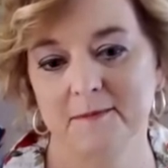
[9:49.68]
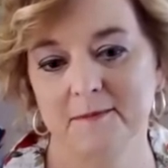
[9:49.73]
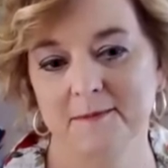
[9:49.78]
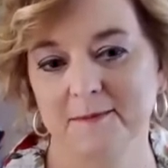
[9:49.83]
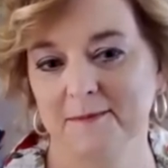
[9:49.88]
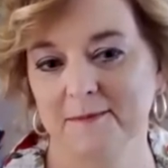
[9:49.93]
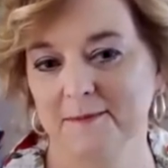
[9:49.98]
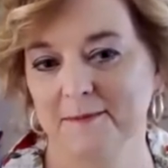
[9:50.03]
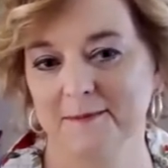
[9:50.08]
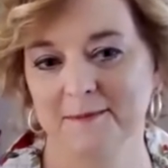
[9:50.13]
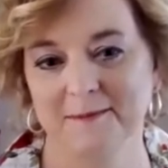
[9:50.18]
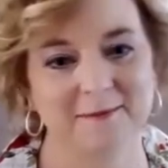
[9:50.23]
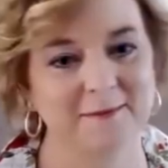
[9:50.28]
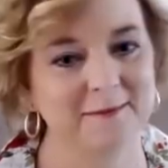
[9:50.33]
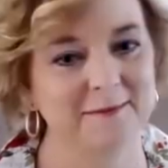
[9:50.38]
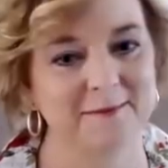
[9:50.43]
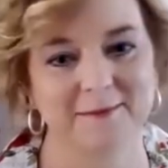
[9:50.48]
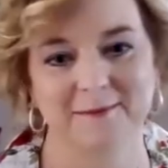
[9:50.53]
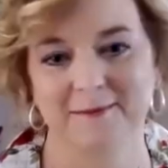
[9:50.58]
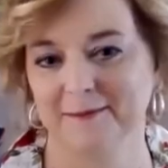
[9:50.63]
understand
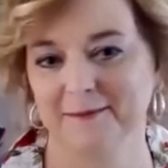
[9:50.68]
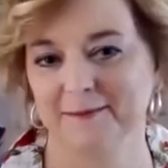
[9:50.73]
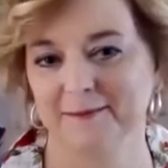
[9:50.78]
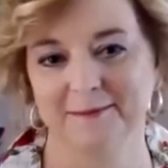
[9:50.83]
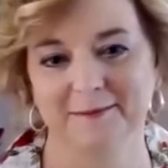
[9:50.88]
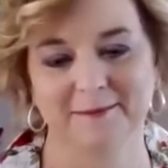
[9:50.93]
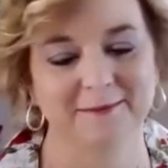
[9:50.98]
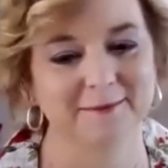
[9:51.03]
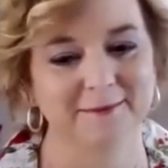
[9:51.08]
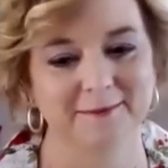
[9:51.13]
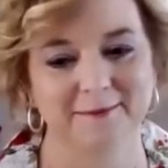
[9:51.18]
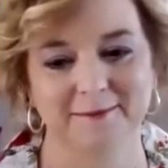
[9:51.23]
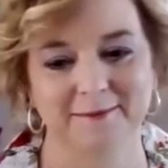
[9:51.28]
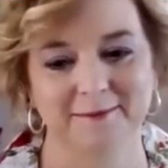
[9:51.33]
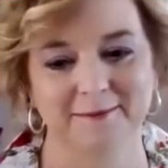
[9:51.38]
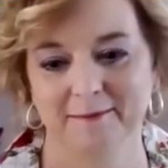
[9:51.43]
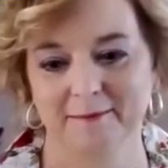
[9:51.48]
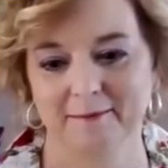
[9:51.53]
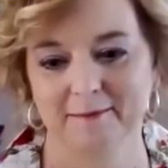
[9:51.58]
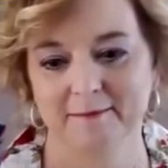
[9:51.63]
buttermilk was in the
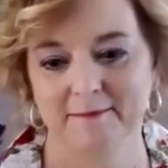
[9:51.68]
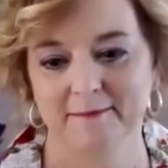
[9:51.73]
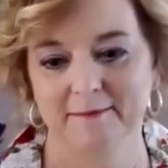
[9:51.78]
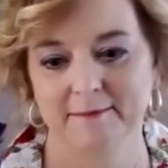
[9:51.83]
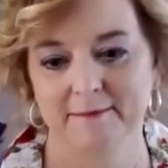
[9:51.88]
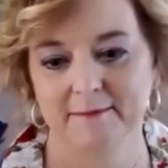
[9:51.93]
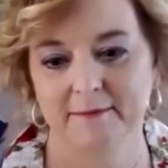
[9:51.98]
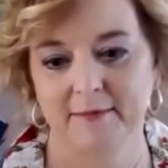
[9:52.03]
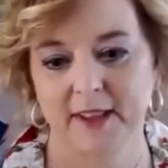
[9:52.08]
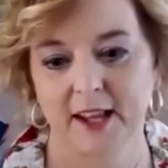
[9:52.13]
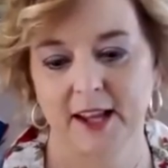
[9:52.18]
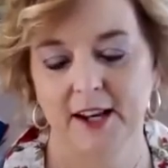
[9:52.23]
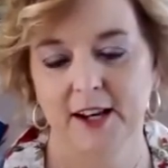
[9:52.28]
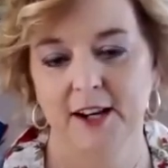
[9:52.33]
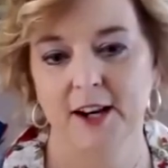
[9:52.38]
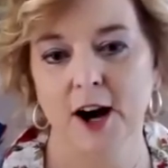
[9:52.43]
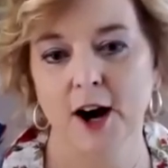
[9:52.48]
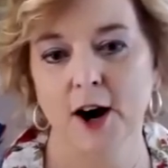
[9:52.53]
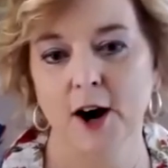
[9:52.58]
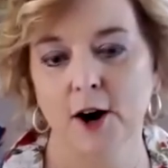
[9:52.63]
cornbread, or it was just a
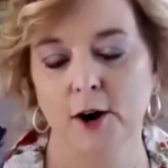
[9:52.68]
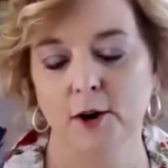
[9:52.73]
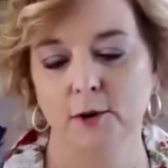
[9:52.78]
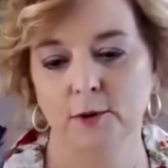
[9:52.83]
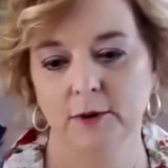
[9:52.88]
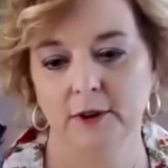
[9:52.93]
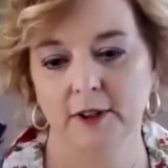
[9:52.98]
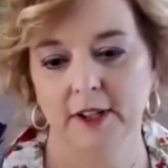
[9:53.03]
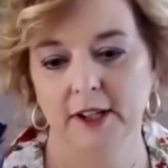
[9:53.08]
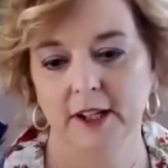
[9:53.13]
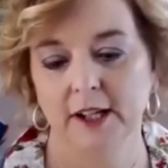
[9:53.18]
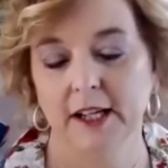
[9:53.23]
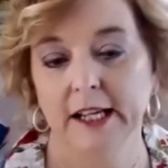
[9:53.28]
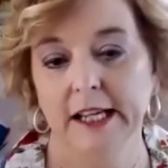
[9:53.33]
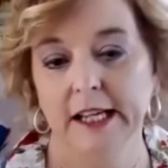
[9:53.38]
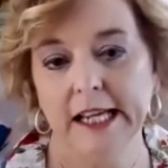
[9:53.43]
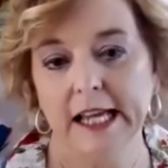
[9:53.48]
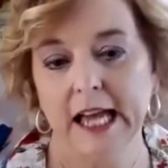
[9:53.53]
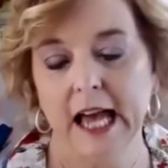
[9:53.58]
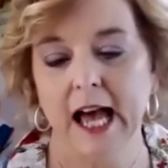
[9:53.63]
no, cup of coat.
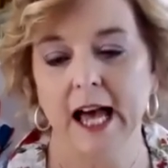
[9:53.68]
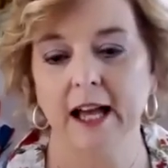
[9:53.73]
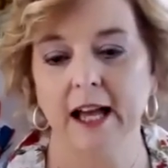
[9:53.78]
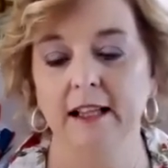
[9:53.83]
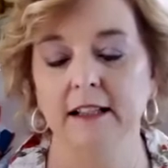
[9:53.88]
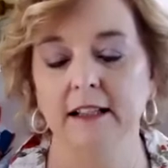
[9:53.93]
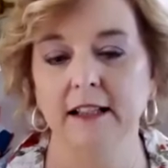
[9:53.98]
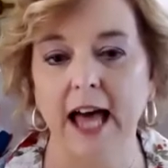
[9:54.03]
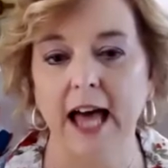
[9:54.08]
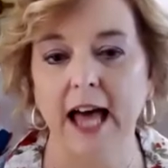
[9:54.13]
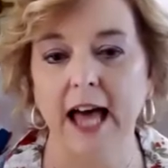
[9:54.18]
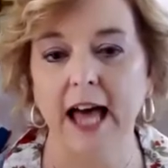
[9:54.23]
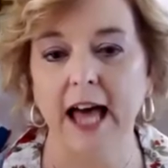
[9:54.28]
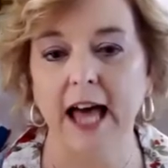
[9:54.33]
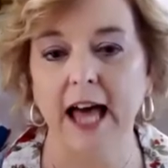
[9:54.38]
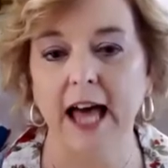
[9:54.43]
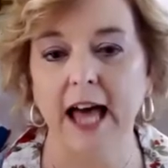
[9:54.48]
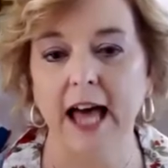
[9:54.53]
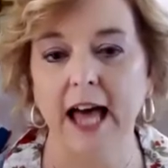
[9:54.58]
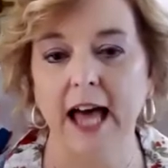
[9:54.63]
cup of A
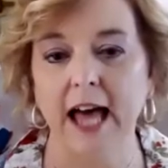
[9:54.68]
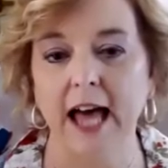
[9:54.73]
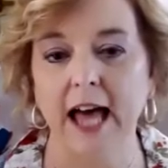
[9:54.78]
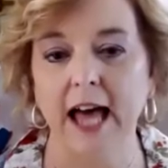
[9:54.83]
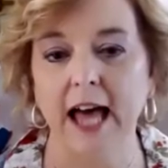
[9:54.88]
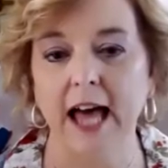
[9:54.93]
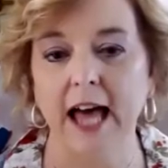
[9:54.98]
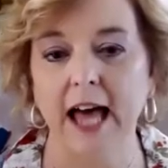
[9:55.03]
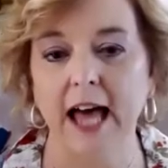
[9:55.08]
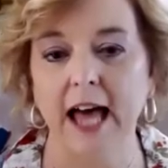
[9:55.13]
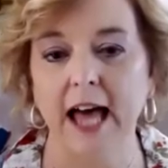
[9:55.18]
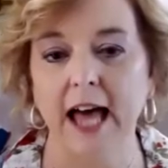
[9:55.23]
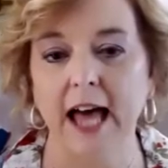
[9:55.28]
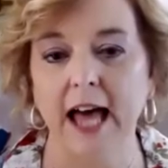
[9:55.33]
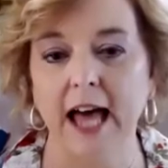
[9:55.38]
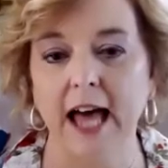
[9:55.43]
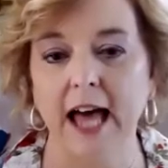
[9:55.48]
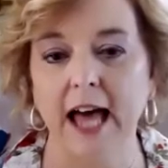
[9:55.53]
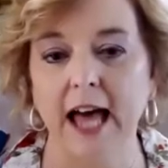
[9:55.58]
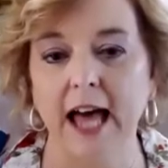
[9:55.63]
glass of
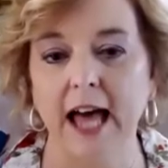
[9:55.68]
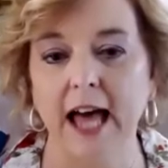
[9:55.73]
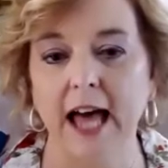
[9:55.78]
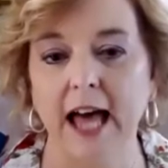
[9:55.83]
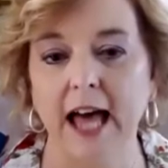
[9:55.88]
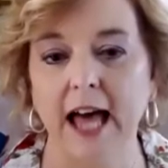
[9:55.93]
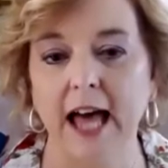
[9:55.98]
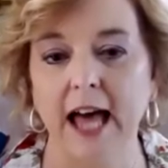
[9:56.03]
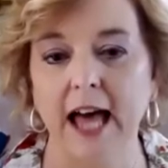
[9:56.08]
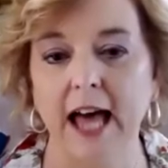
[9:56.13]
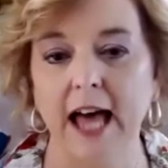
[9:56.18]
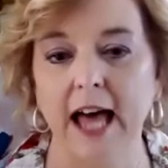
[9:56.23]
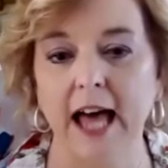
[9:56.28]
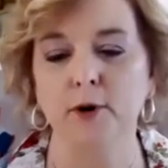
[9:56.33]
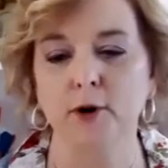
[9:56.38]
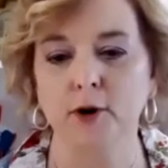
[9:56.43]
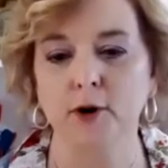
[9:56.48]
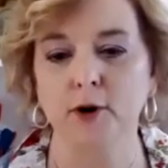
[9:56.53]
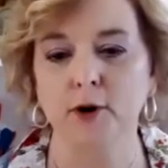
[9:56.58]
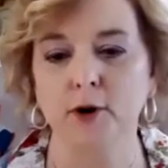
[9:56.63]
buttermilk okay. and
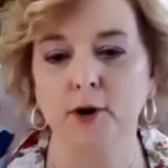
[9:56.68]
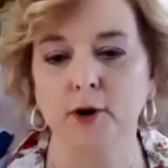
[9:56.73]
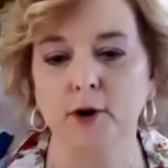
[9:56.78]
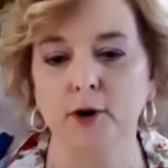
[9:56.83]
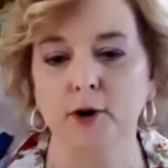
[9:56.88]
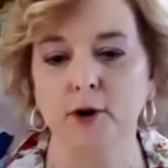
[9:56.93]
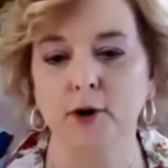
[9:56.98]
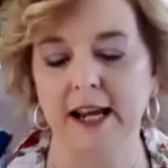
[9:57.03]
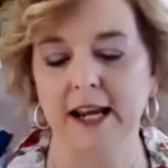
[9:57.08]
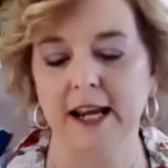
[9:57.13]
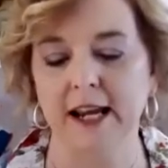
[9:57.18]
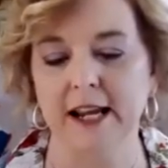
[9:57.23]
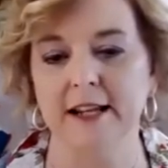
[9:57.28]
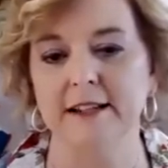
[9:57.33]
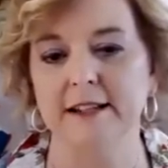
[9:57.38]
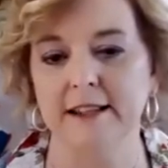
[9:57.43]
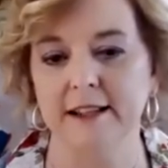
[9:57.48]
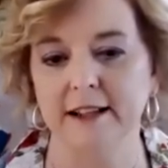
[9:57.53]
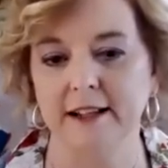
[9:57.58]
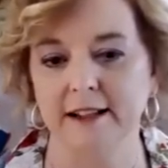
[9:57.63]
crumble cornbread
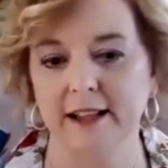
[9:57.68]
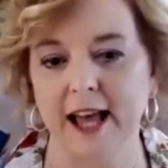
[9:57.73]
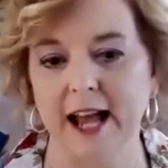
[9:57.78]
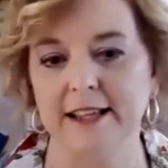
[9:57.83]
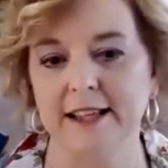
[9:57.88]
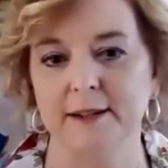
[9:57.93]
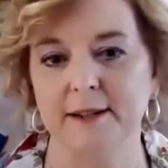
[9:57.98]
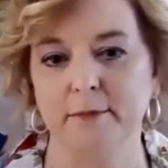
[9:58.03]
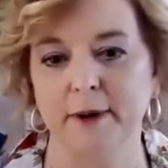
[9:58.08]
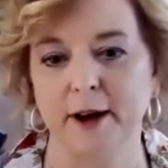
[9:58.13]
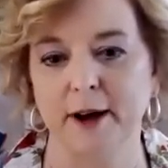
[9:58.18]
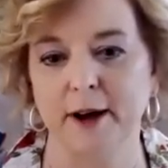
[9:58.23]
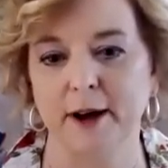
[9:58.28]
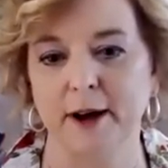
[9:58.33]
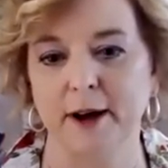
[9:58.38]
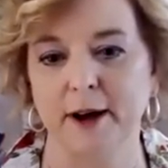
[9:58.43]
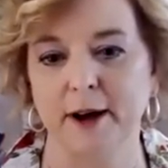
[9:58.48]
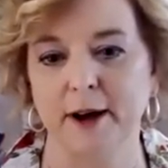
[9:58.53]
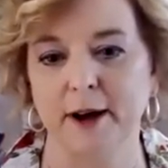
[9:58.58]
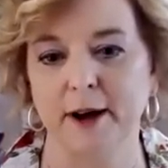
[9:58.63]
into the glass of
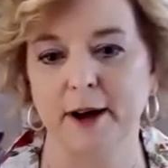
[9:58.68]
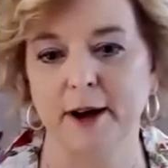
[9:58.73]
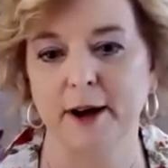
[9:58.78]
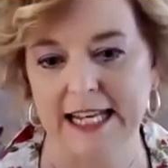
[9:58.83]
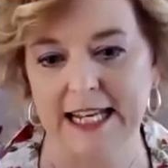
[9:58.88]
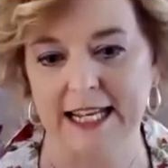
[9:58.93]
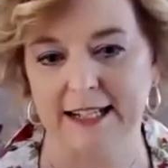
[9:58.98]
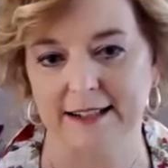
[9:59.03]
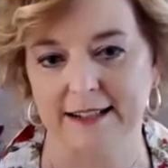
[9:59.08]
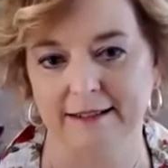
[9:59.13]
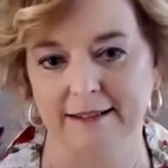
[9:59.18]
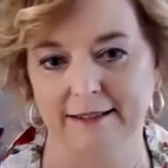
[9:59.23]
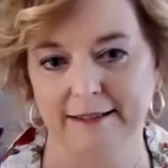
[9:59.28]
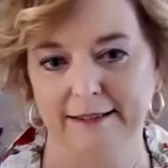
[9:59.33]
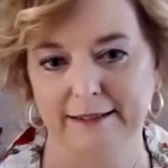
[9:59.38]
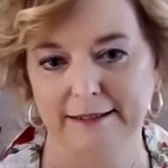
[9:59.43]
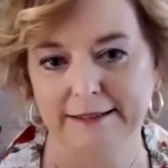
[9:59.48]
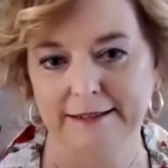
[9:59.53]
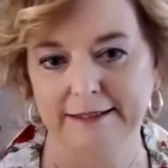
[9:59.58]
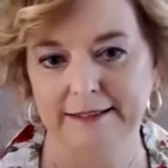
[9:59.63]
buttermilk and eat it.
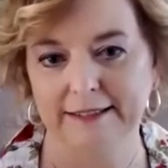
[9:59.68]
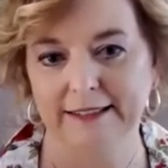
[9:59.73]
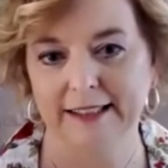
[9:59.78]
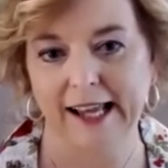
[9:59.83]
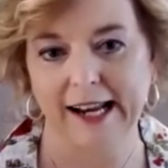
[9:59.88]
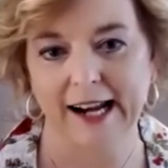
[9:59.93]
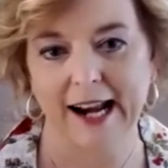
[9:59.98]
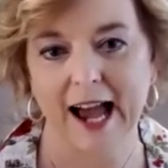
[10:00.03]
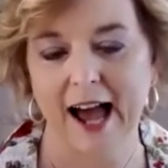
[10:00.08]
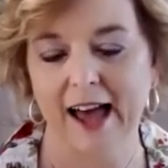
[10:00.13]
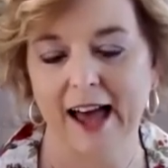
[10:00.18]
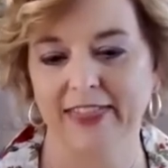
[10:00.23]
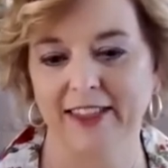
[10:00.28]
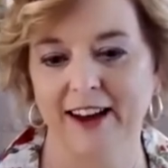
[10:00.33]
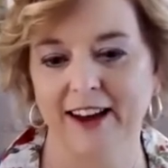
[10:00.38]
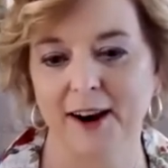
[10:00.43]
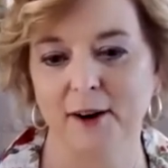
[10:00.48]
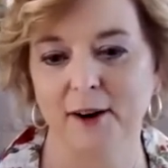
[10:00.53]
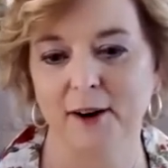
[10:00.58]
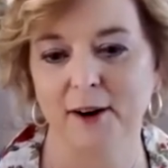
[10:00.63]
Okay. And I
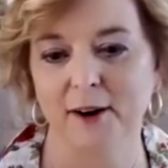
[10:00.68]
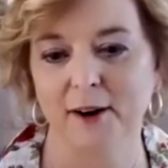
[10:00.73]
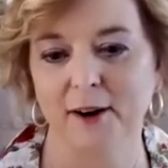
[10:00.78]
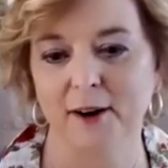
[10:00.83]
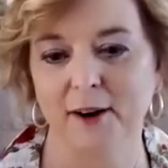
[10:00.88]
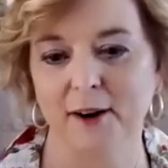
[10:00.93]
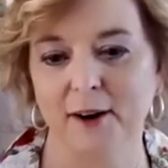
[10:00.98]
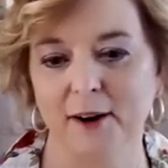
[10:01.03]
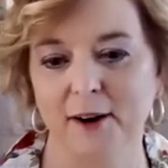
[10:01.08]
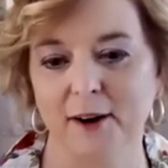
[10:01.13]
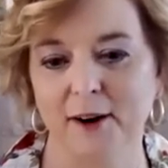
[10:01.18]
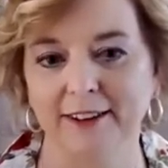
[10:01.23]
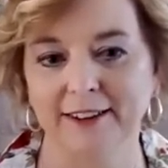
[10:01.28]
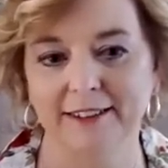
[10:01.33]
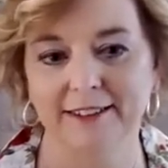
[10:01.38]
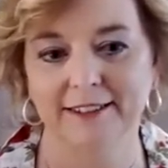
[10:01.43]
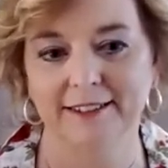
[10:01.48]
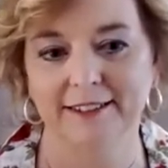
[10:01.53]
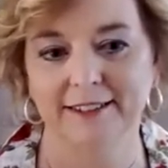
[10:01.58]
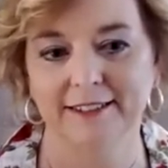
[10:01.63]
I've, thought it was
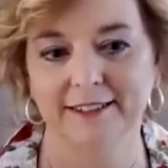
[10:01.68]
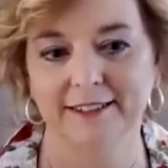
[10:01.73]
awful.